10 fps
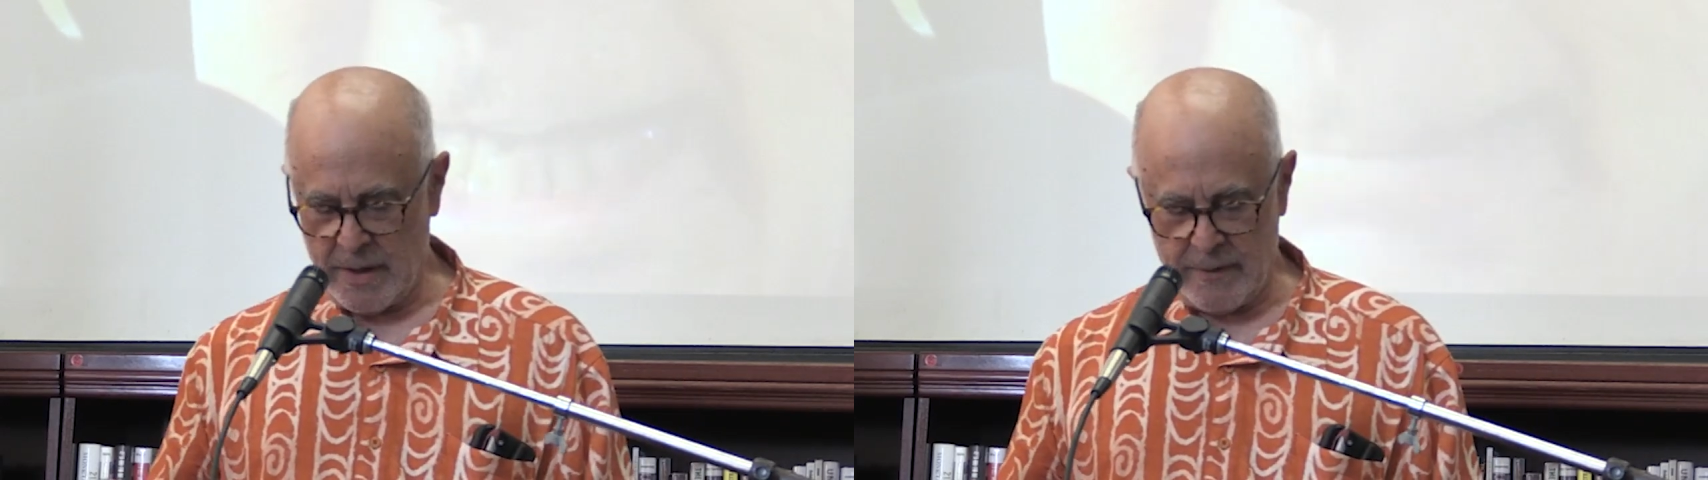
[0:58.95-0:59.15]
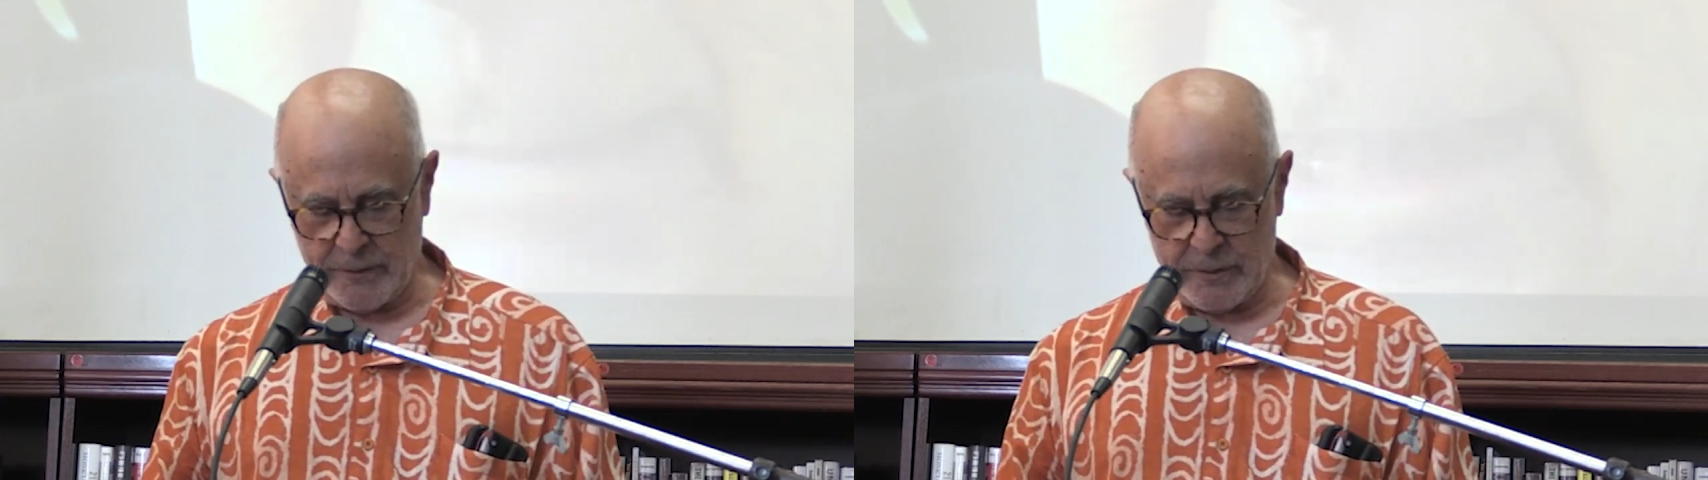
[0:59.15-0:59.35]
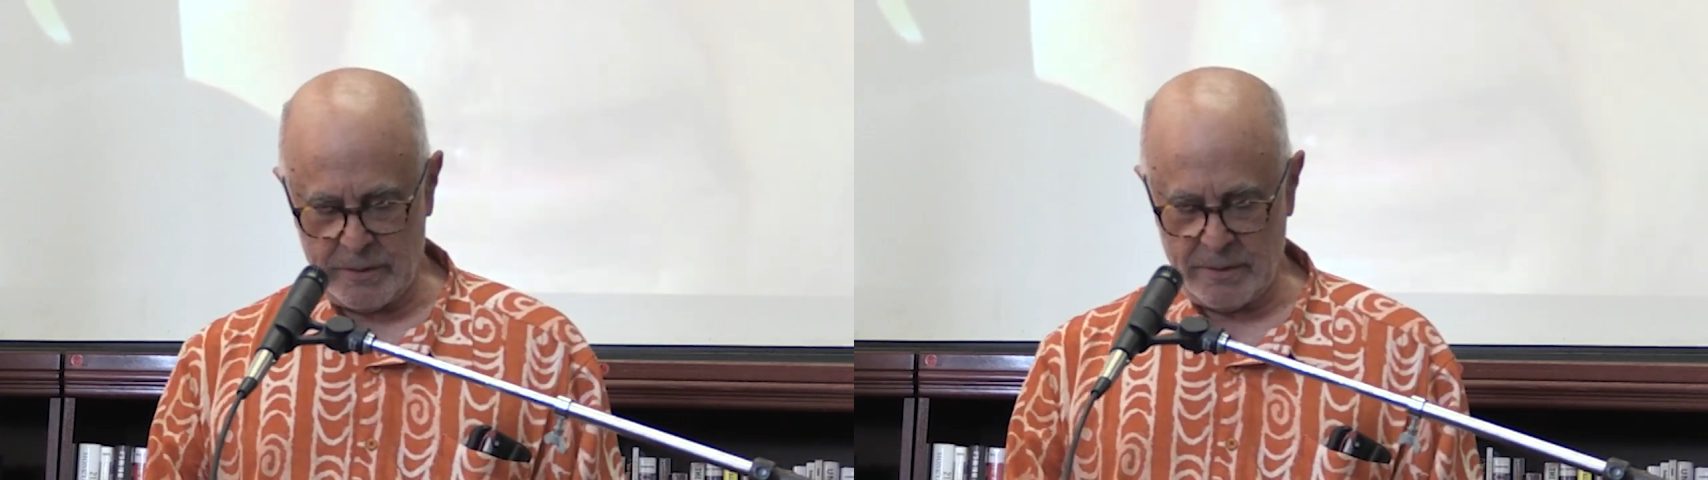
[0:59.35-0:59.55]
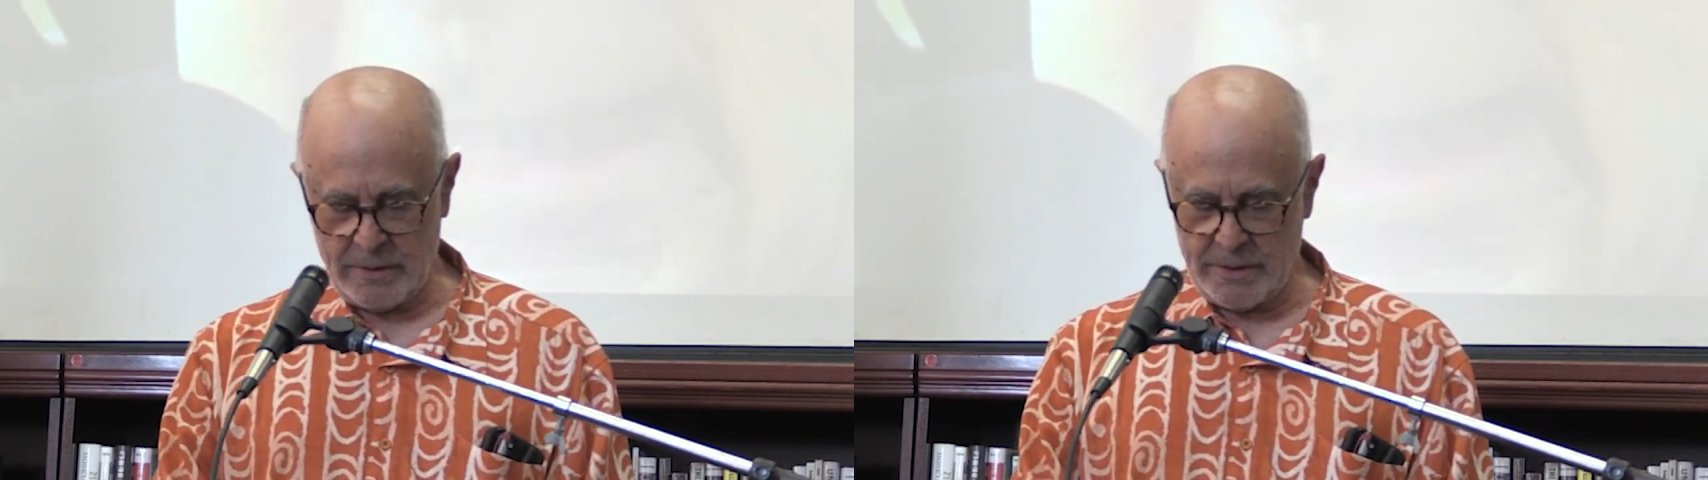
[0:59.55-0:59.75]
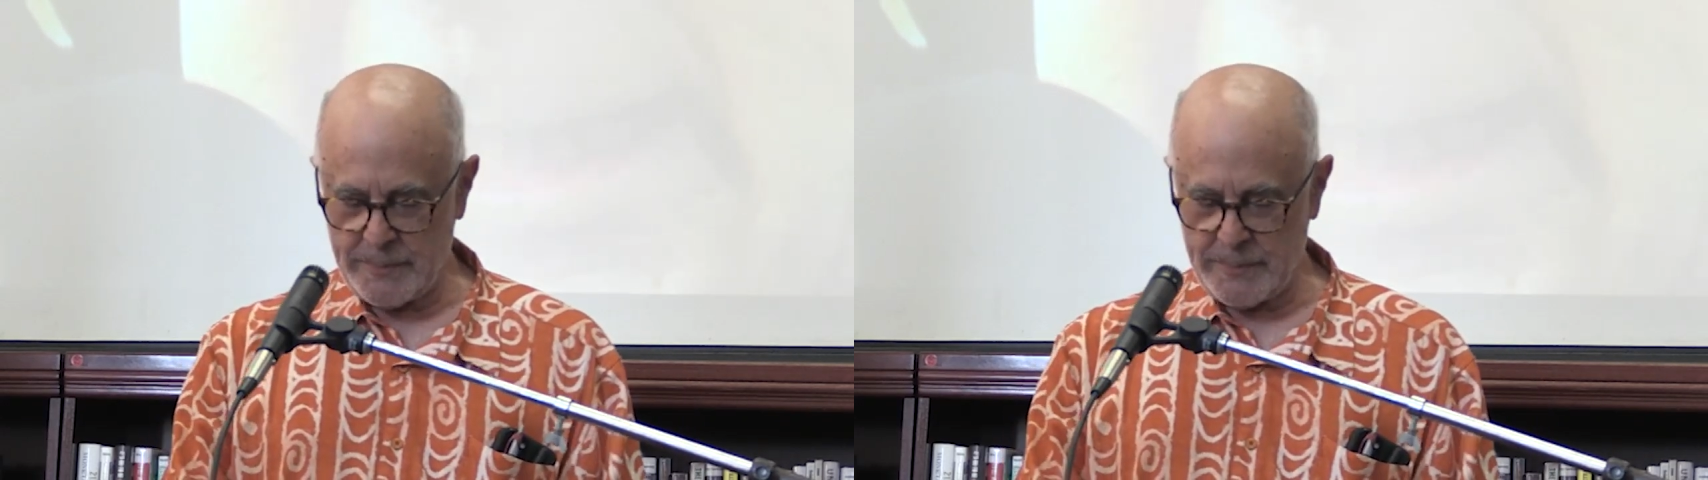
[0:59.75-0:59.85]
after his